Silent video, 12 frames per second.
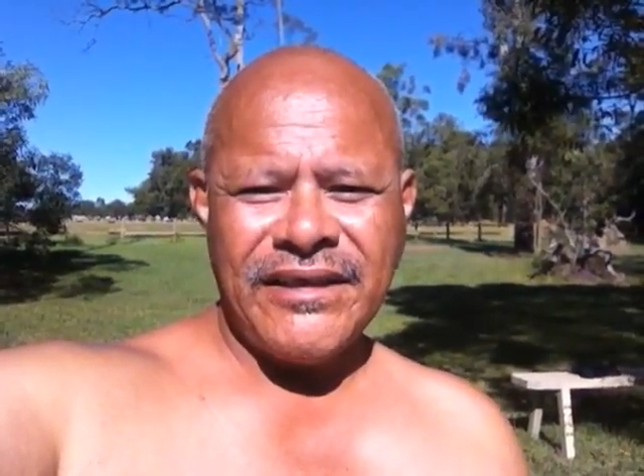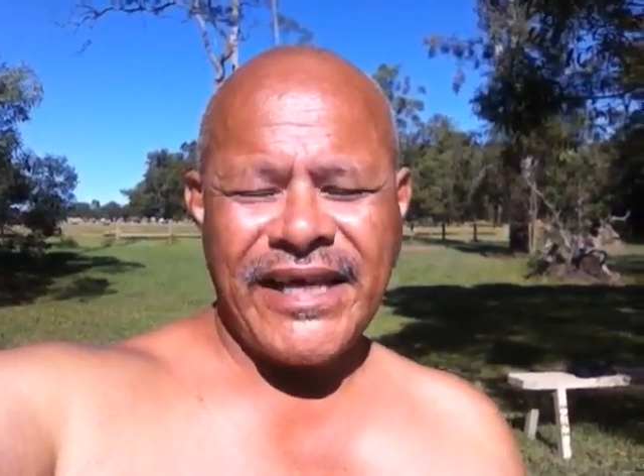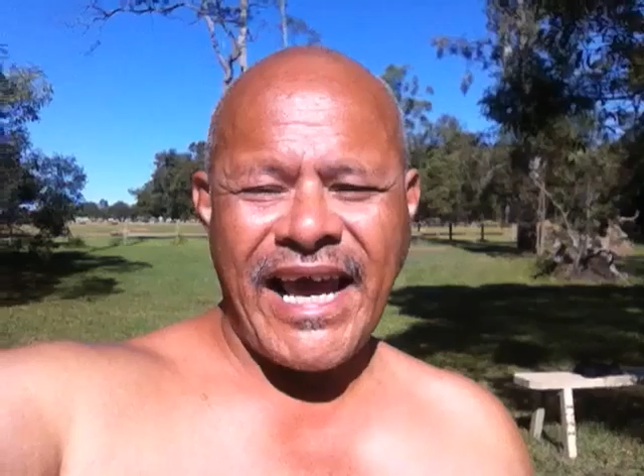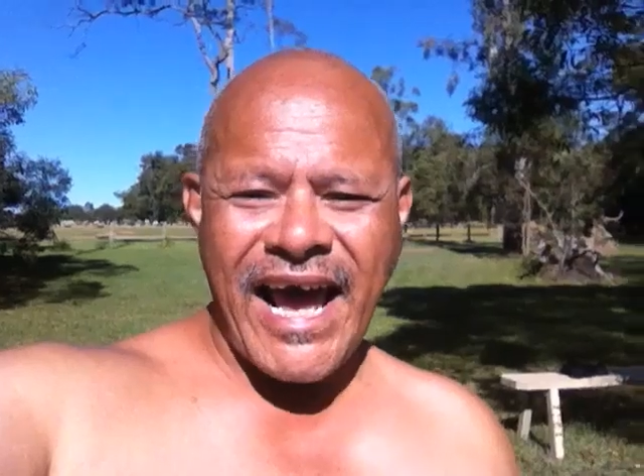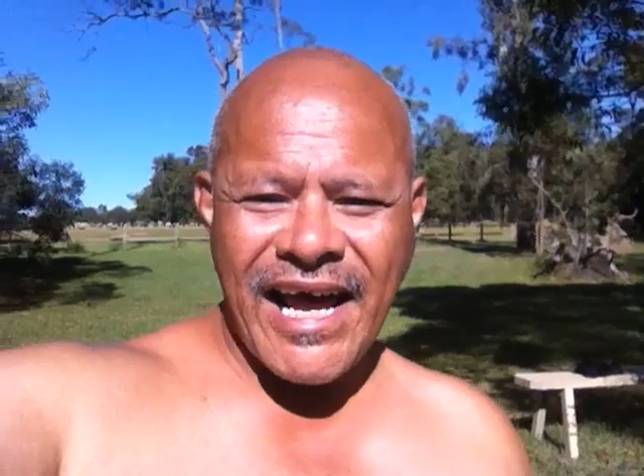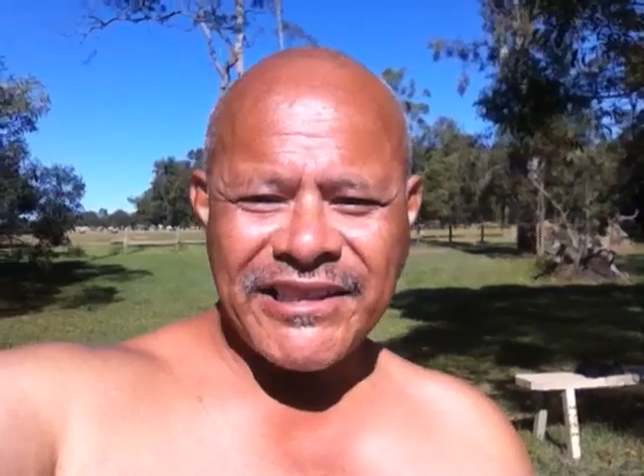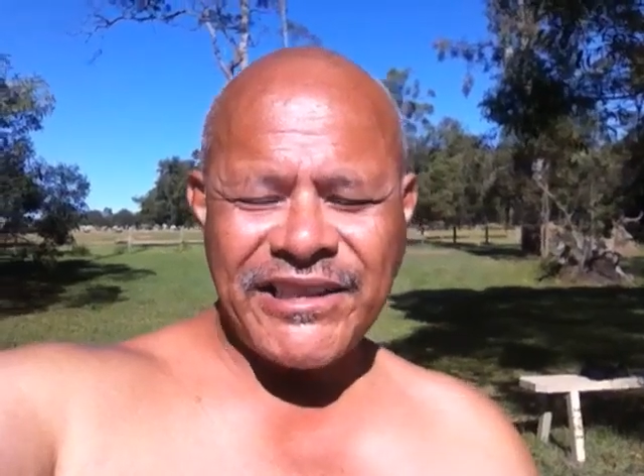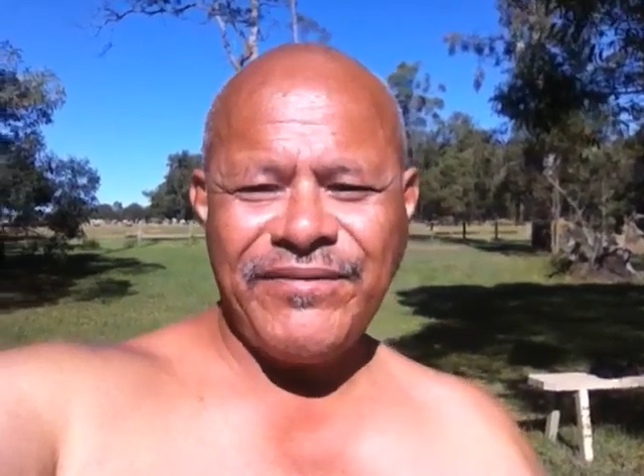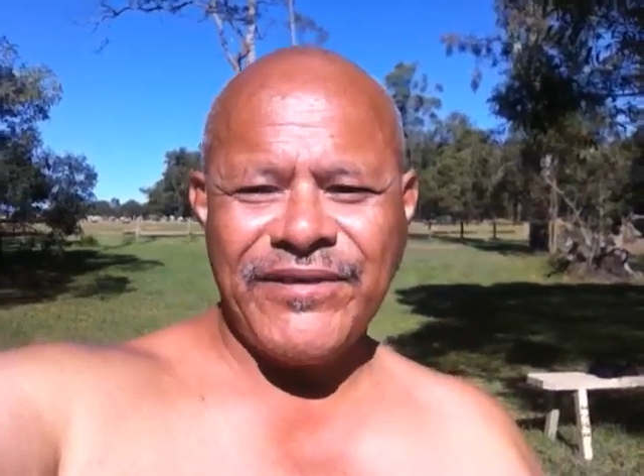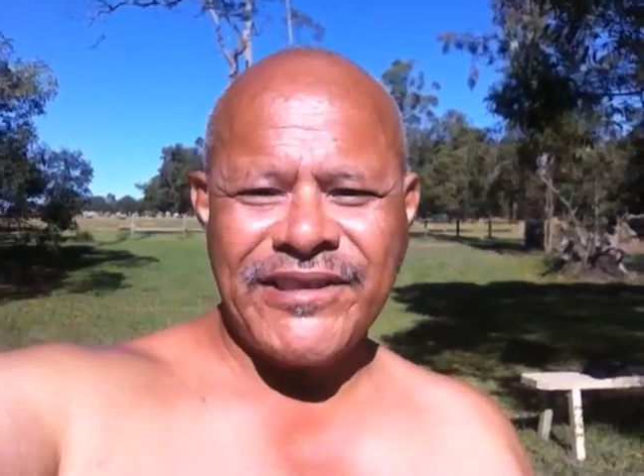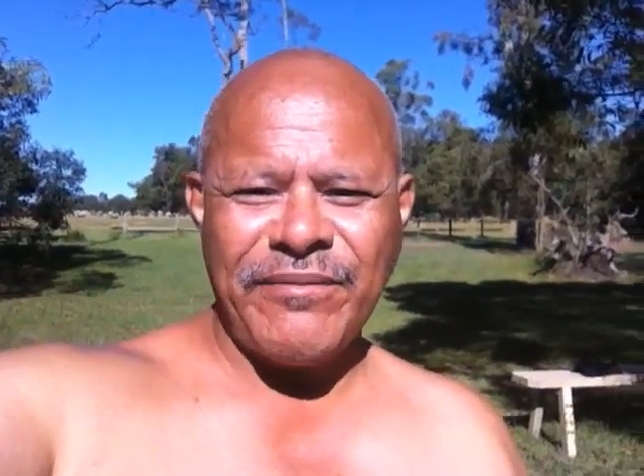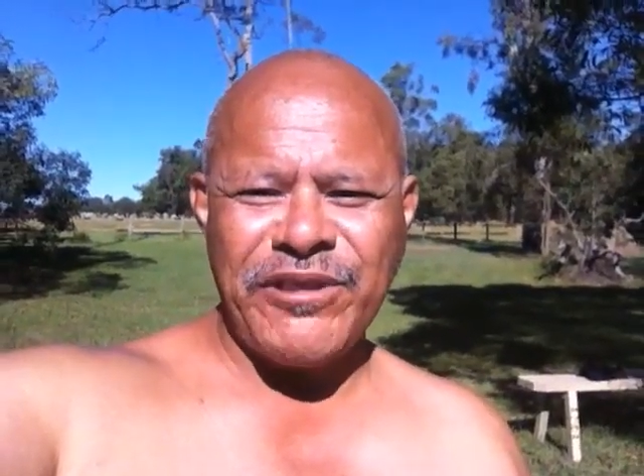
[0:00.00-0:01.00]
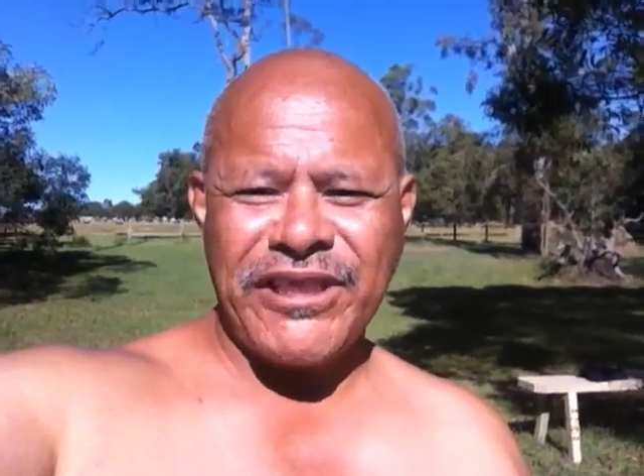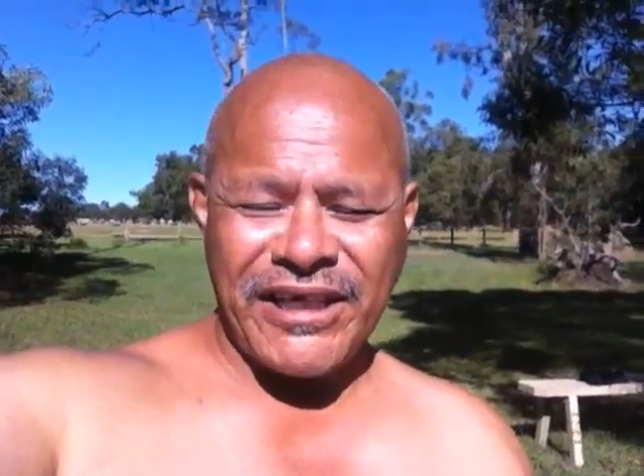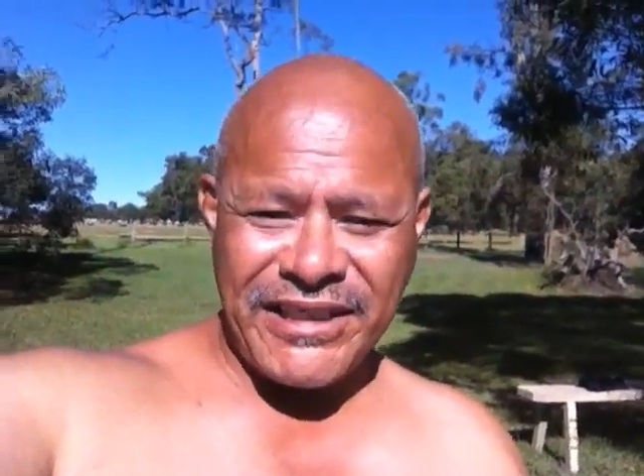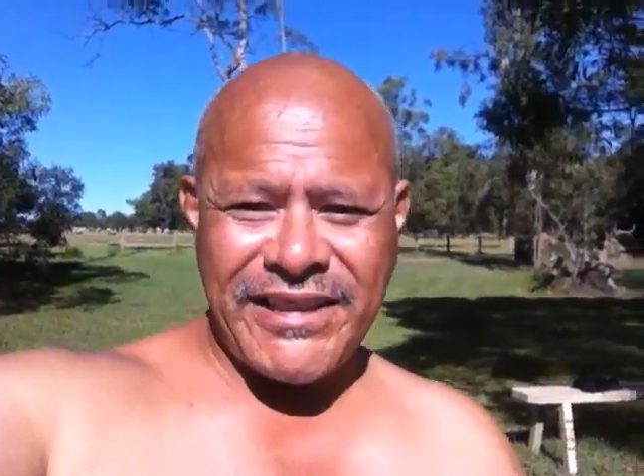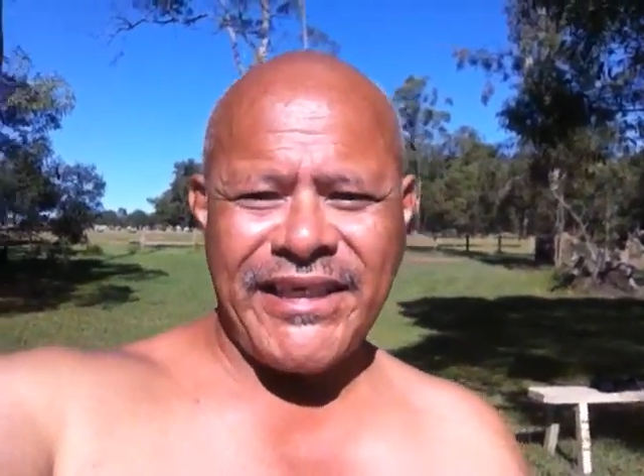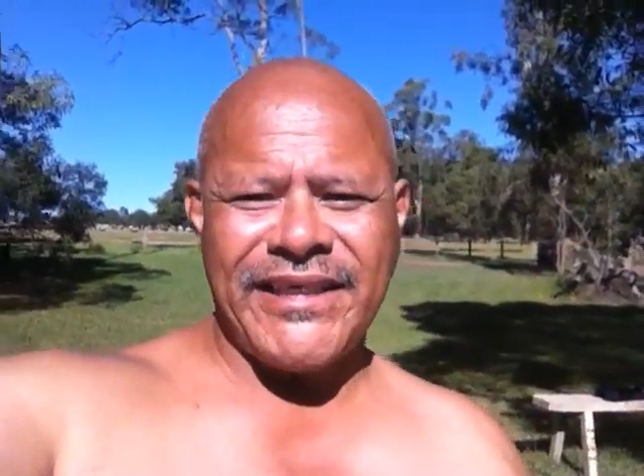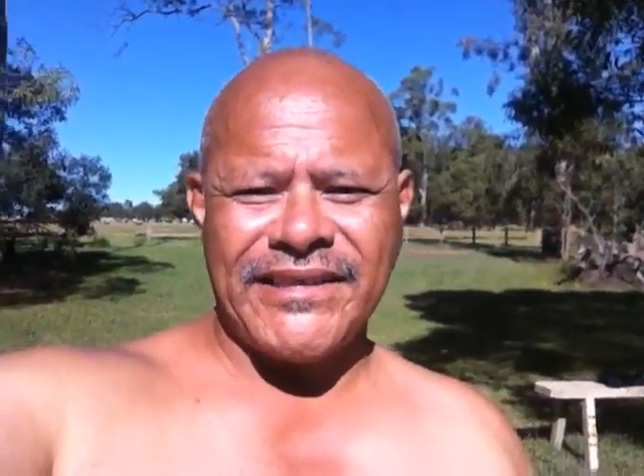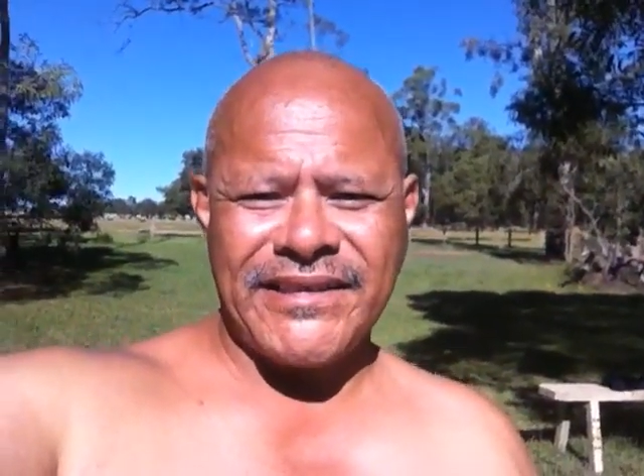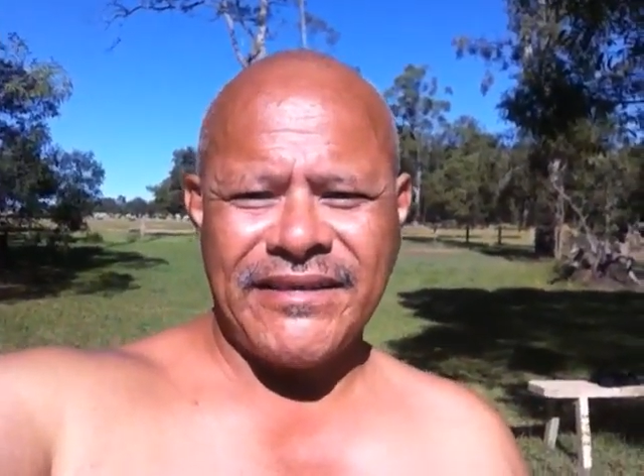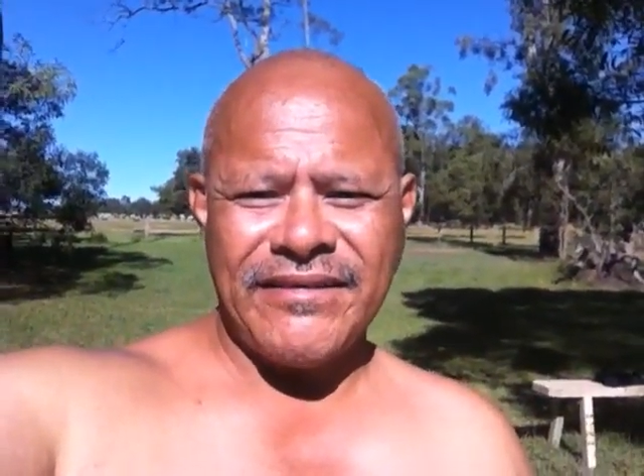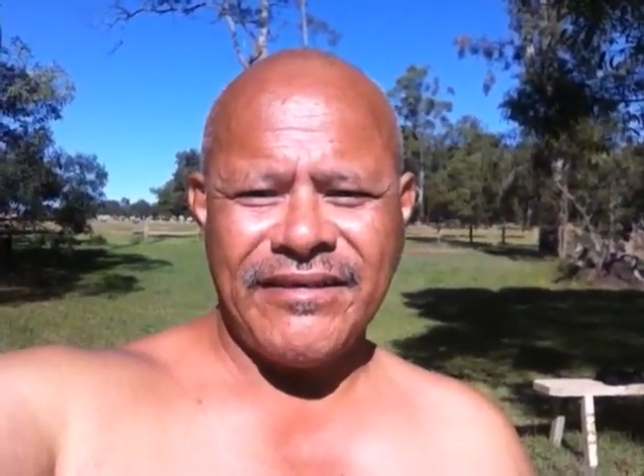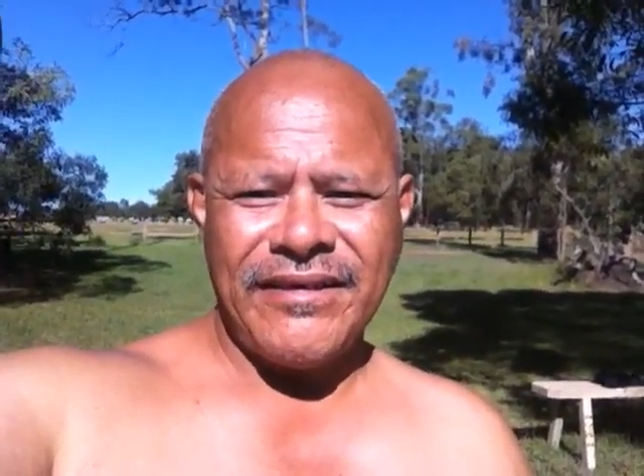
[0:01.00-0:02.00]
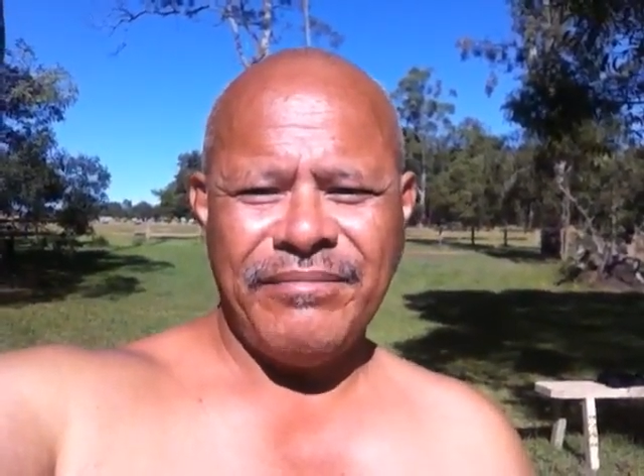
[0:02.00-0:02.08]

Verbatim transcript: They ask you for something, you go, yes,